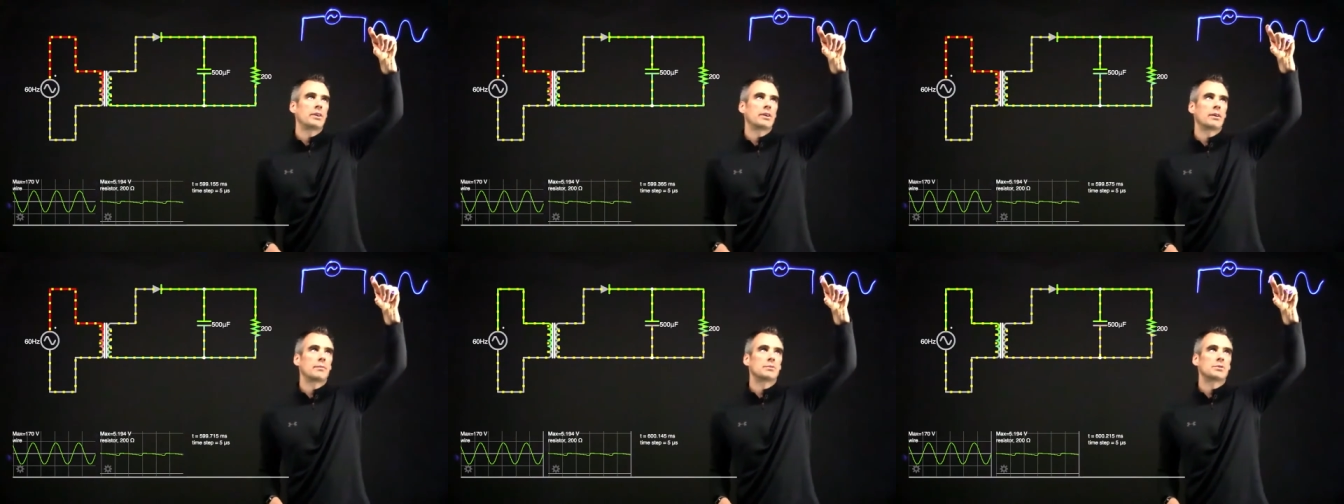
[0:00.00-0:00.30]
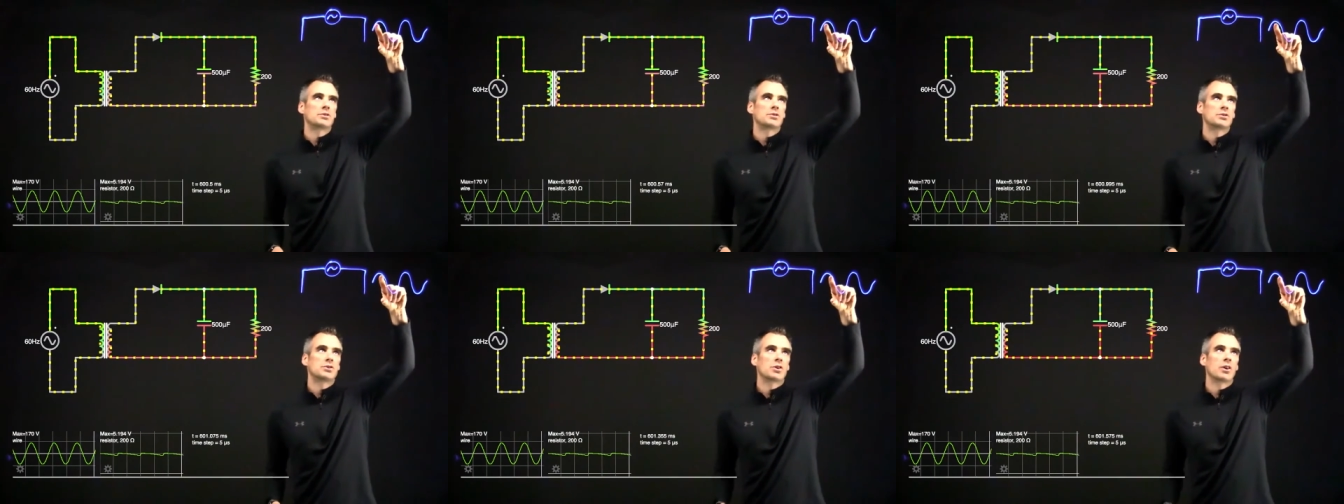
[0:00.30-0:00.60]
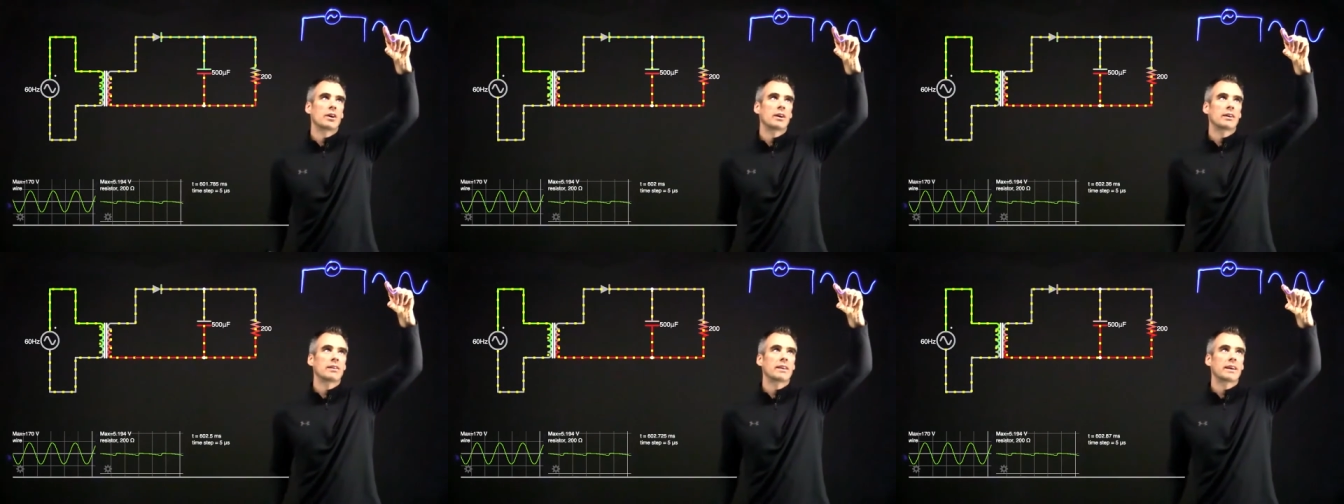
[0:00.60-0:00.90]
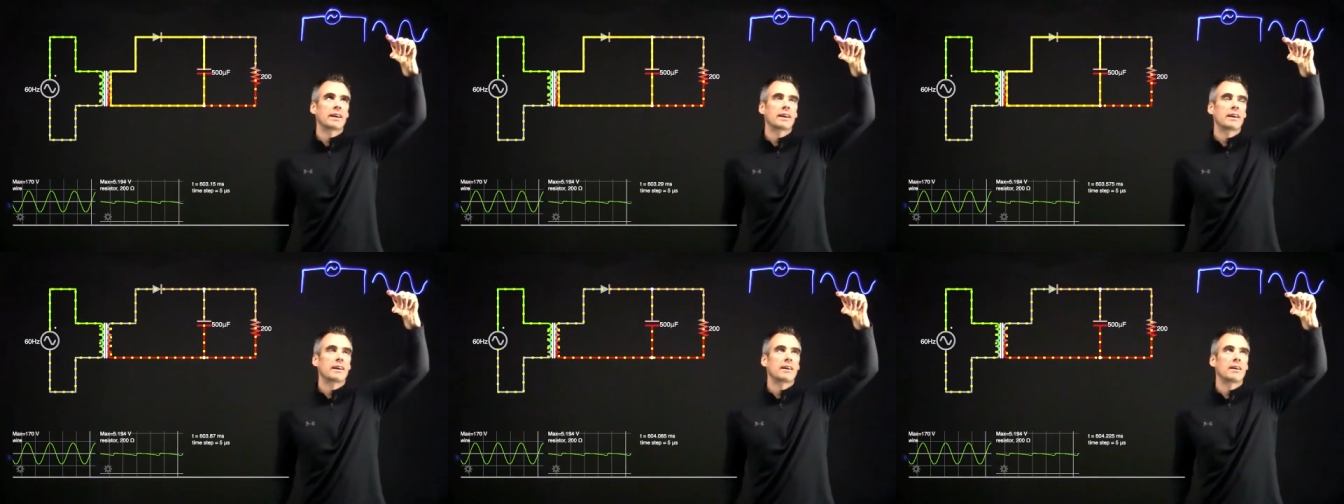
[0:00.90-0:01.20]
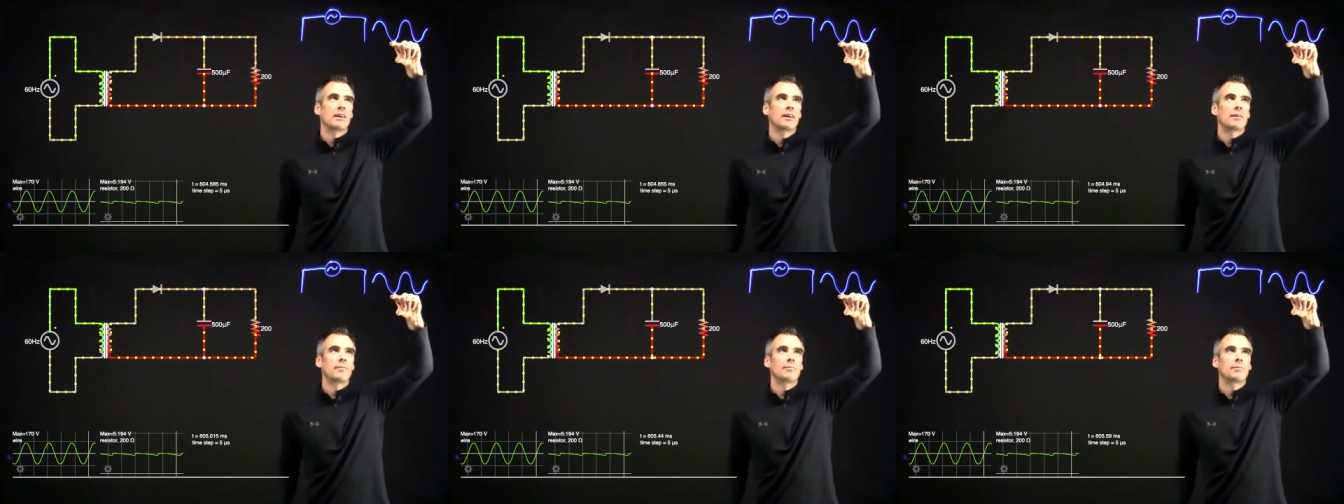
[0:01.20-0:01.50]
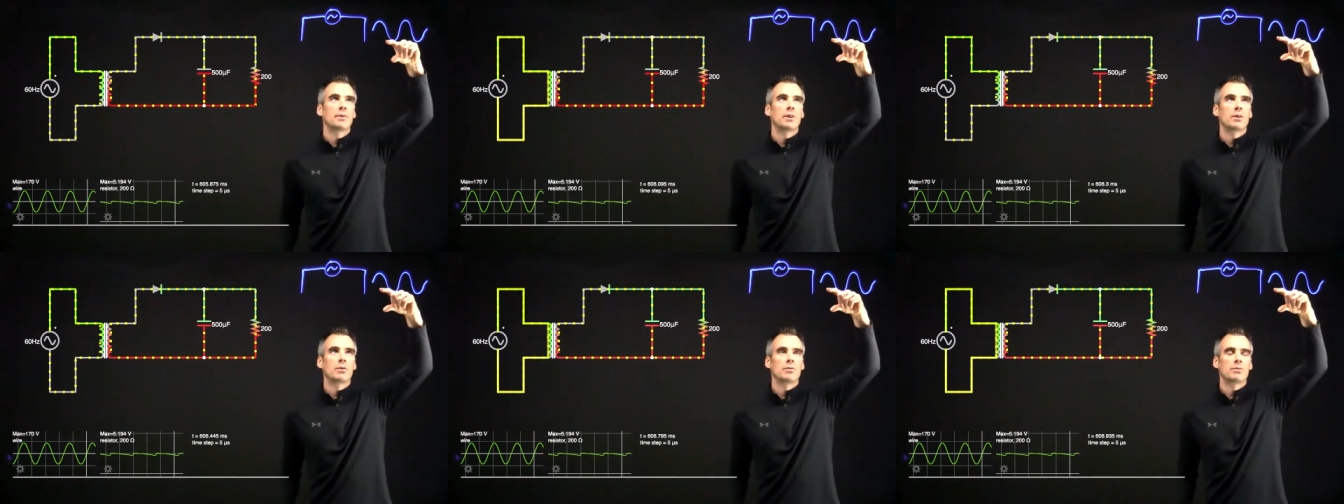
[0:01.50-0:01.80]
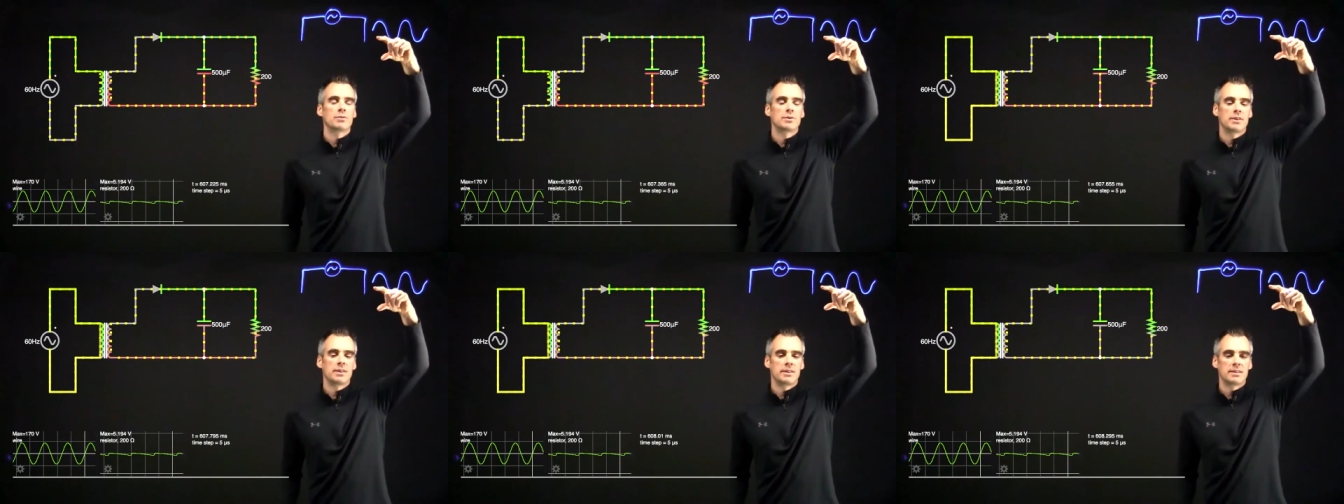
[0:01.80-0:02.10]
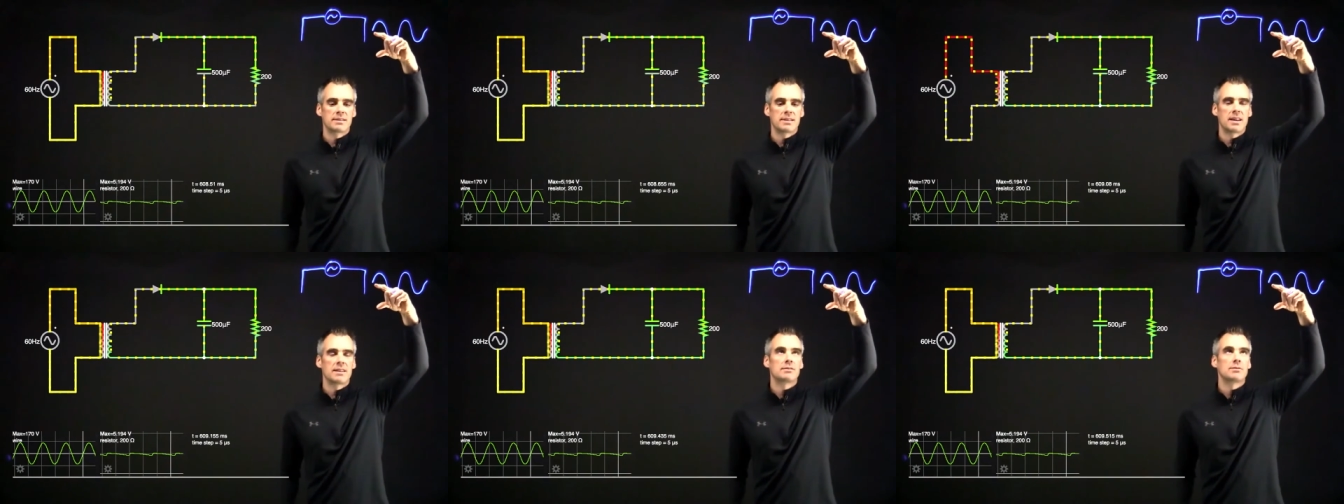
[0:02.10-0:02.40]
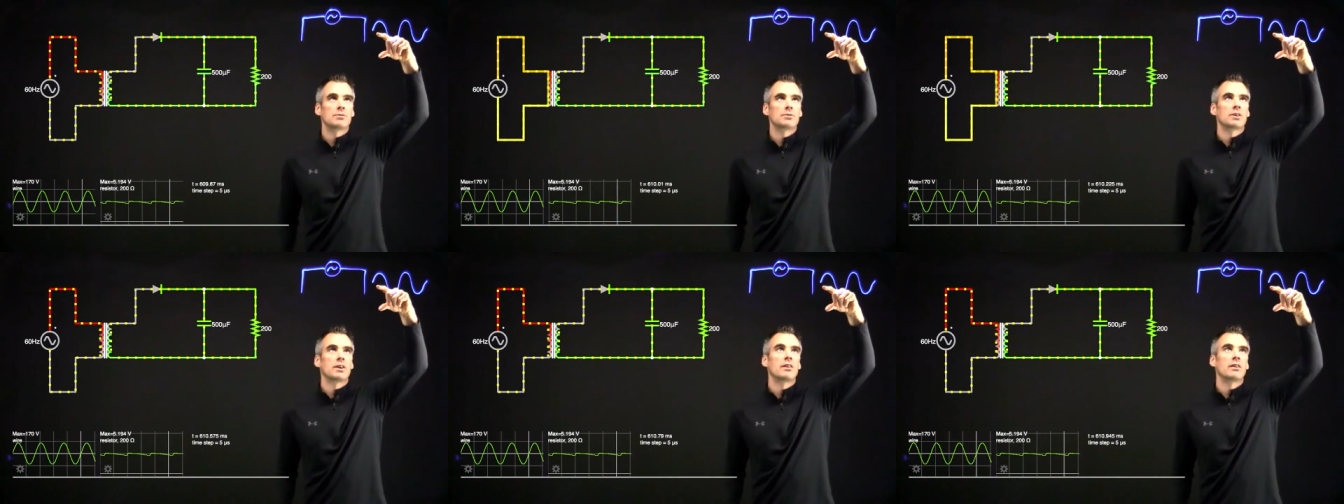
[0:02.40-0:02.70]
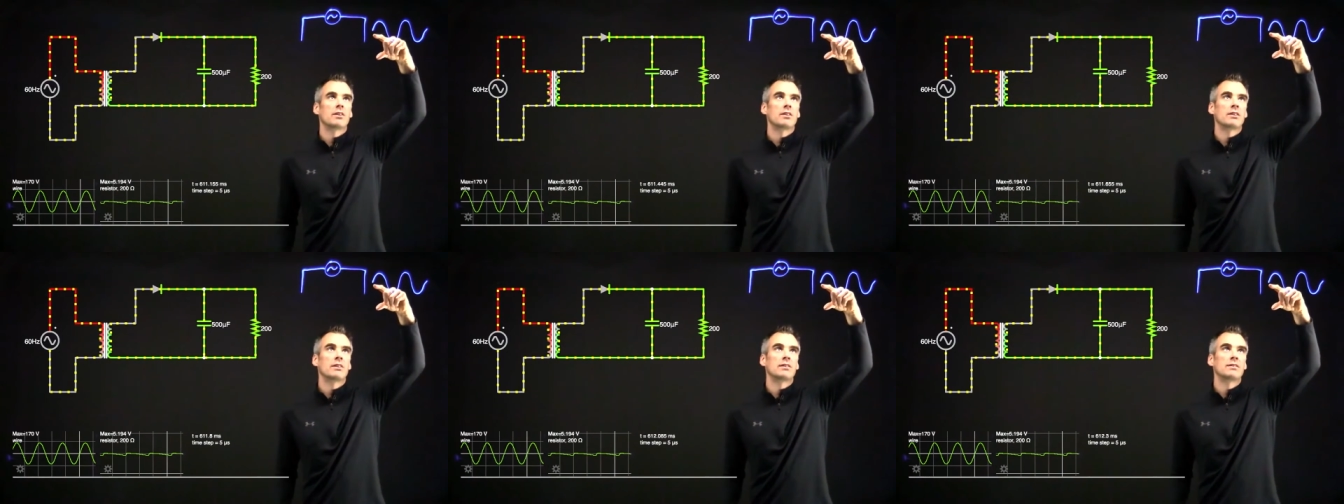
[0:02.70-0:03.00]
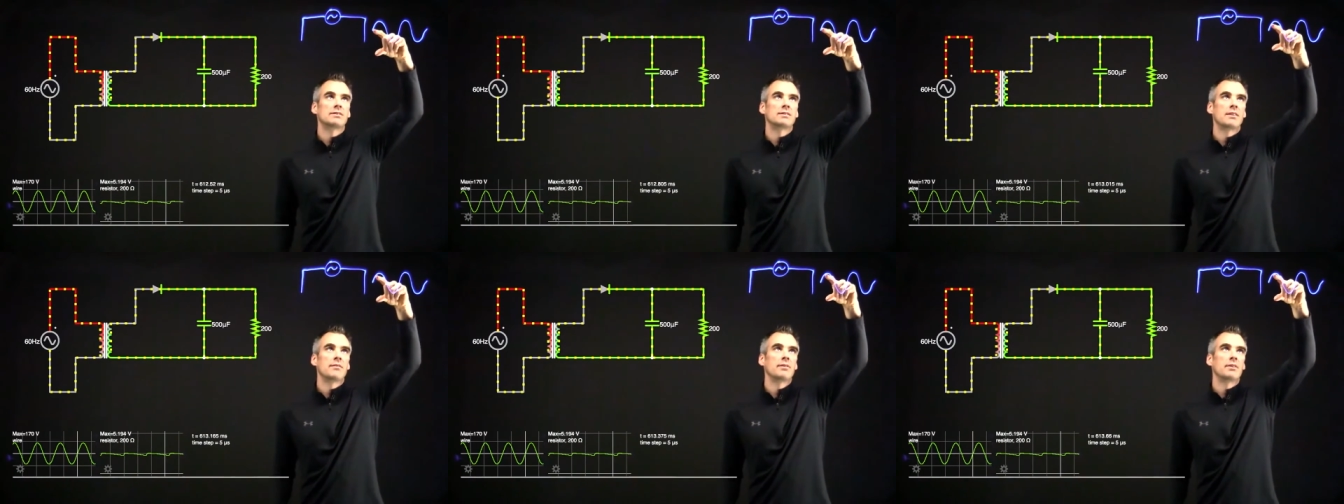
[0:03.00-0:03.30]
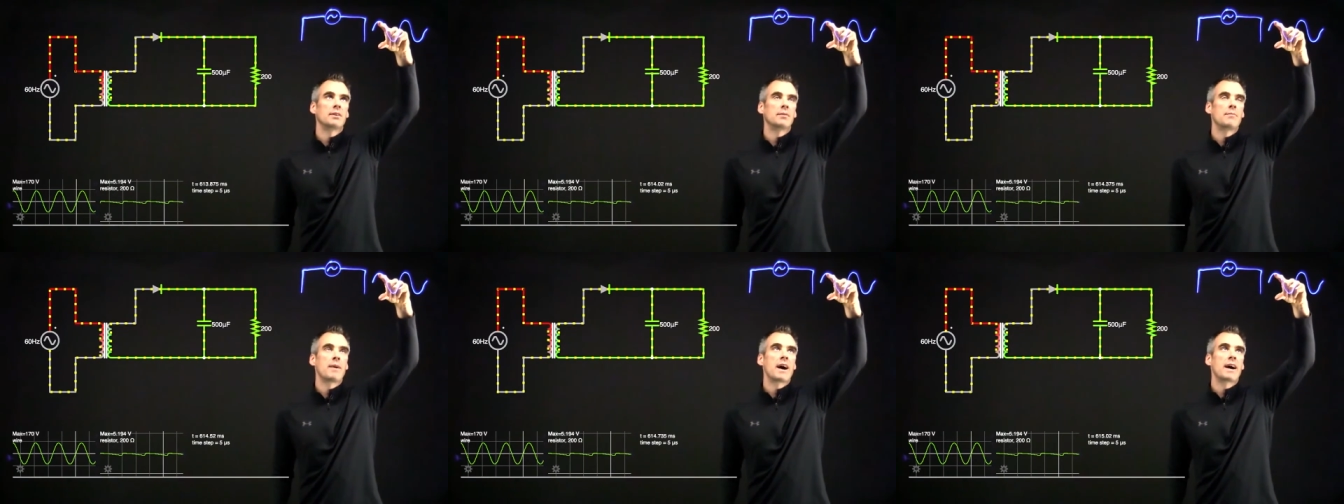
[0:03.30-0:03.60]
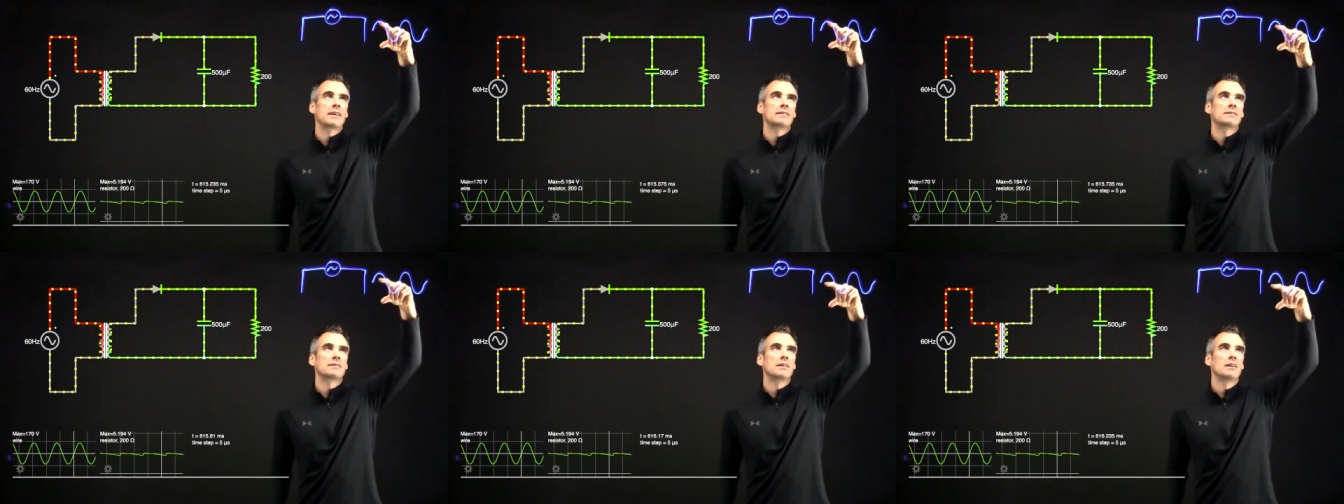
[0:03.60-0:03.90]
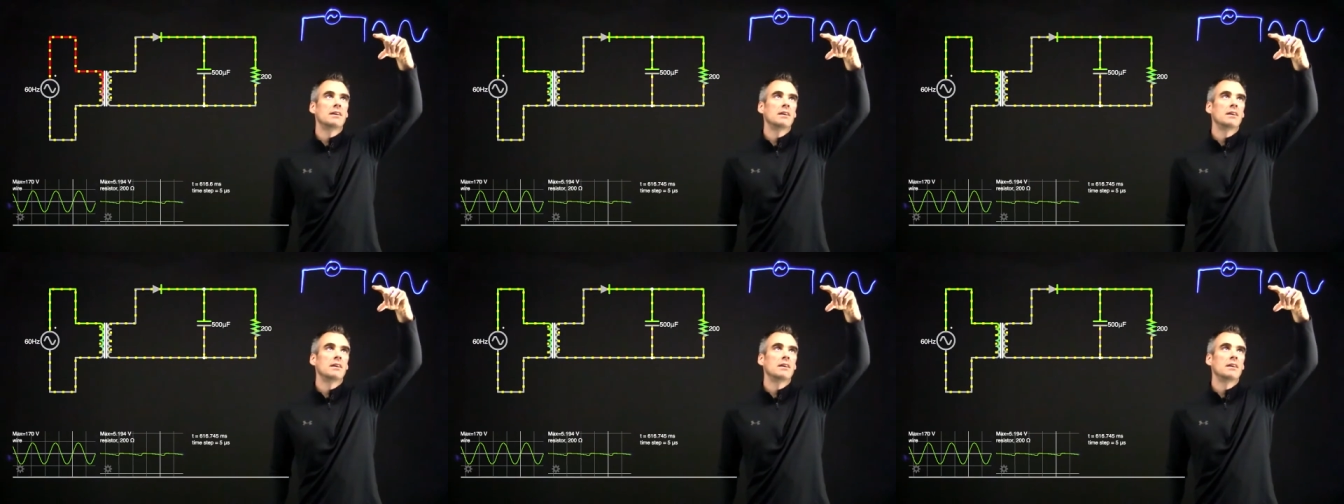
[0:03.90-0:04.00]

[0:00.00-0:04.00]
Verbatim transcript: I'm just drawing like a, you know, in this case it was 170 max